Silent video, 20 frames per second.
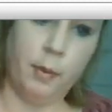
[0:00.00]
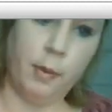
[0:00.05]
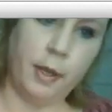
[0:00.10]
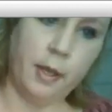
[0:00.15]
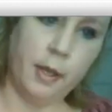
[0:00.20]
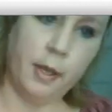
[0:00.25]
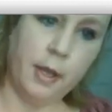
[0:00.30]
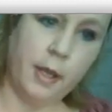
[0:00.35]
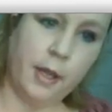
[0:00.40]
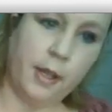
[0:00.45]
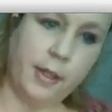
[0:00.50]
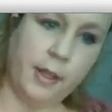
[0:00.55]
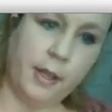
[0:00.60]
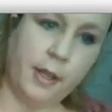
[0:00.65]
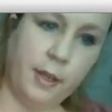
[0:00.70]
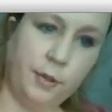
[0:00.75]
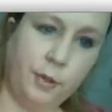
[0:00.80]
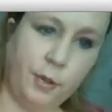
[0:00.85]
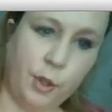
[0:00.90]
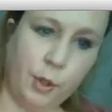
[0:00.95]
way.
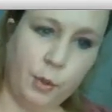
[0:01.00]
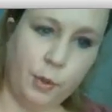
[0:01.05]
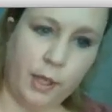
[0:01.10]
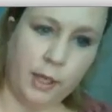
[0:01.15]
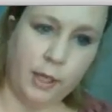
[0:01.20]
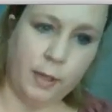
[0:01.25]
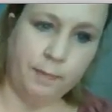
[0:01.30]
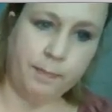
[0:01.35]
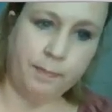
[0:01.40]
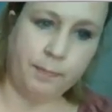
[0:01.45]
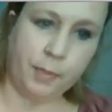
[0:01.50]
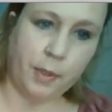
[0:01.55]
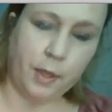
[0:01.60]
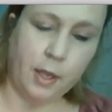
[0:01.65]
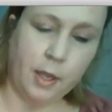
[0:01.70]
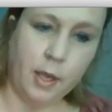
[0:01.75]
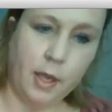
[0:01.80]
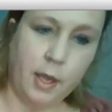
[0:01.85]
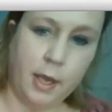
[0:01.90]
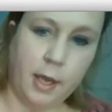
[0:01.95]
There's Uni.
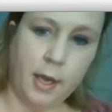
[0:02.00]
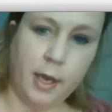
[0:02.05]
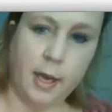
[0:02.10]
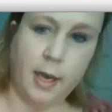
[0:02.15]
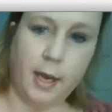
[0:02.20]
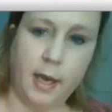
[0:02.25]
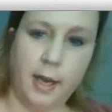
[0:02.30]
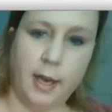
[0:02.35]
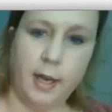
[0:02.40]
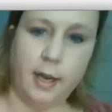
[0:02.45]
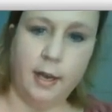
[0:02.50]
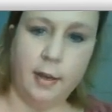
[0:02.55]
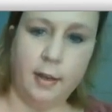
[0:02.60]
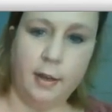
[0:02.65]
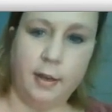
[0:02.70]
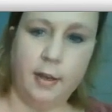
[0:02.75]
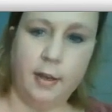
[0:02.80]
Her